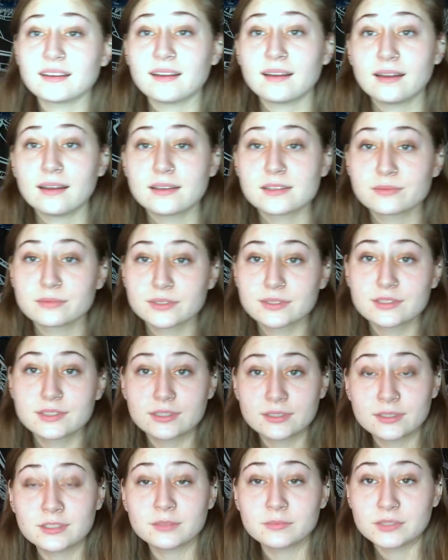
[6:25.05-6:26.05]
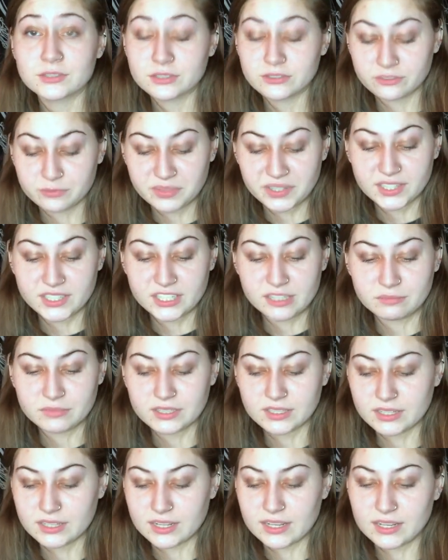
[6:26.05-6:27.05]
As we're still in the middle of a
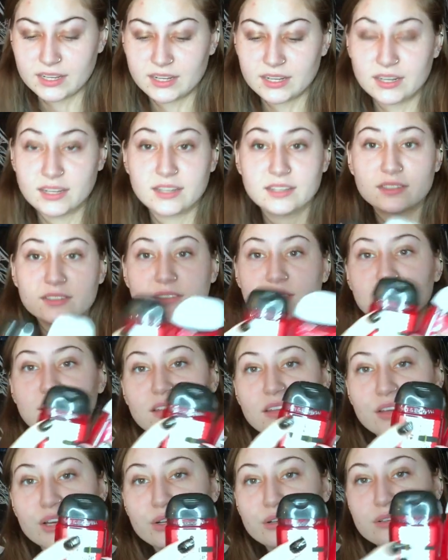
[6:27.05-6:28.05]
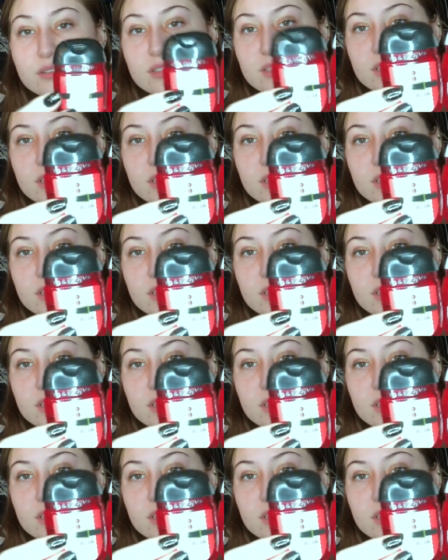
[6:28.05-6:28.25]
pandemic, I got loads